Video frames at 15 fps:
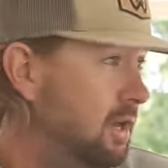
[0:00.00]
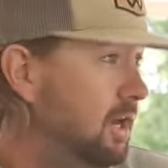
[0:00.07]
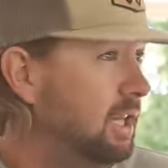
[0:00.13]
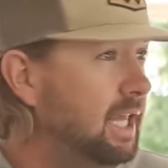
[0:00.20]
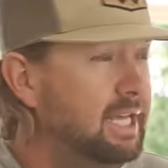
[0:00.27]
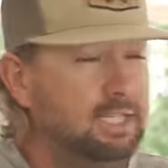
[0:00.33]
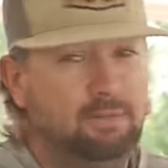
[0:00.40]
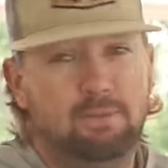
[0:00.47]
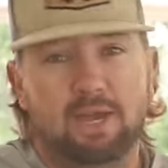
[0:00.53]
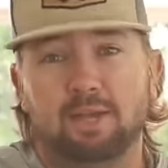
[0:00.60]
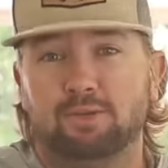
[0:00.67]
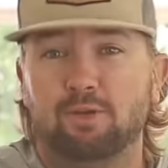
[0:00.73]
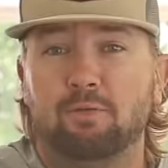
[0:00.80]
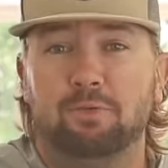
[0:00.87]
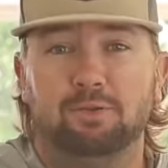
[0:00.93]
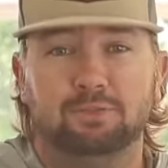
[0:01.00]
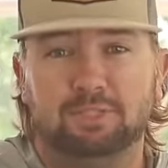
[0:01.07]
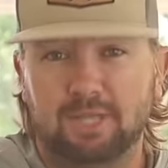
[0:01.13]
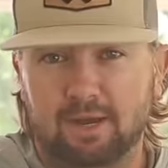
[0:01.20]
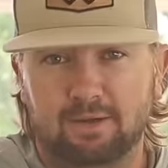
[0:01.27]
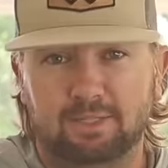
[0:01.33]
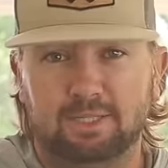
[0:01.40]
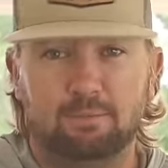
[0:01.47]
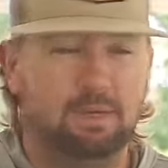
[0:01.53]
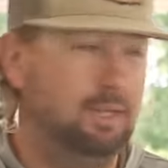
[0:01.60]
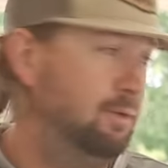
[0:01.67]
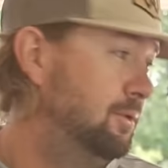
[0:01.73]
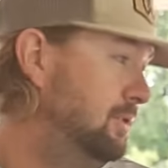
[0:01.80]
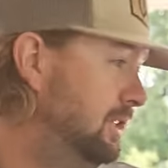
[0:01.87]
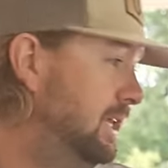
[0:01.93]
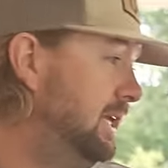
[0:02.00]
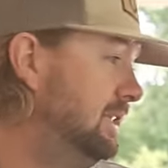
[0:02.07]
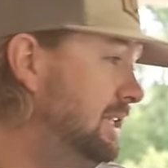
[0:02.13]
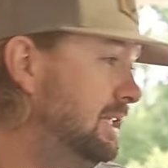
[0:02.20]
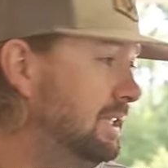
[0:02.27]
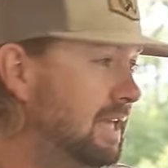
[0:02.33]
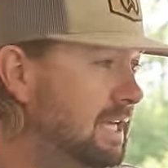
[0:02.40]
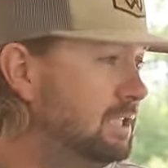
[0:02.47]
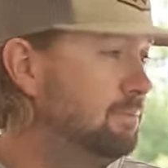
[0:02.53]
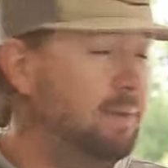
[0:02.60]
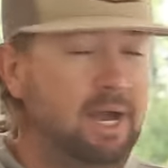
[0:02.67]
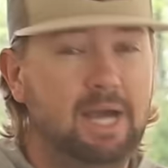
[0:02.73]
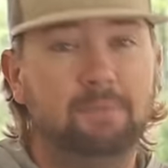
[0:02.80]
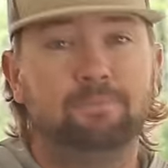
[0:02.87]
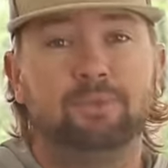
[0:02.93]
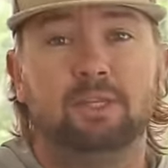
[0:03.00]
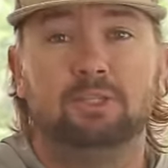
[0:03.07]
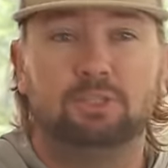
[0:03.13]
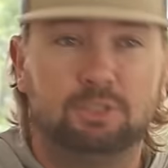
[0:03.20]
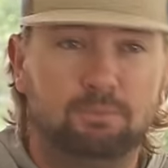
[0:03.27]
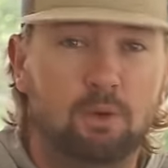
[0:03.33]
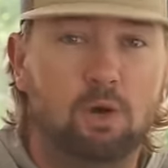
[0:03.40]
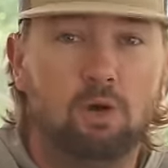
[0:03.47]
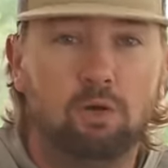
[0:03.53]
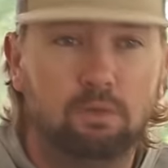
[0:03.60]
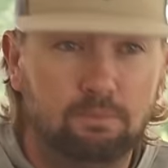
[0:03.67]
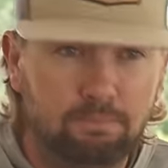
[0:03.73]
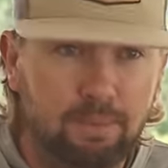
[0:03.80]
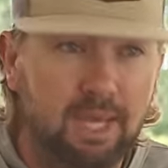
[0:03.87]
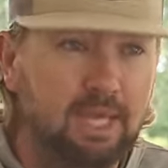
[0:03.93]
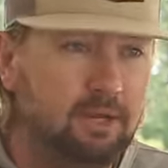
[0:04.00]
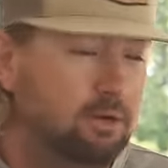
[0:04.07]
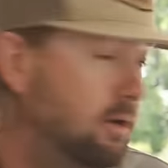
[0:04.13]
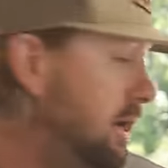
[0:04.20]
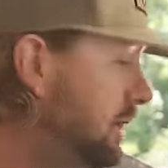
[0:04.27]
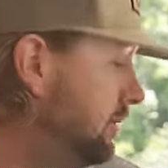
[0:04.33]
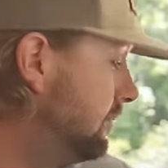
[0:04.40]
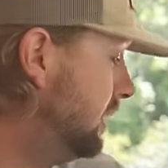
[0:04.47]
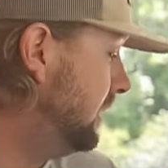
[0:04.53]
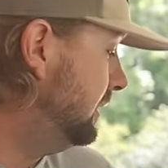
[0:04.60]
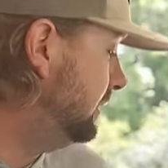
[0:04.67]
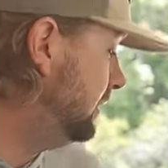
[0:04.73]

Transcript: a Lazy Man Tournament on Saturdays at my local lake. Like, that's my small bait cranking rod.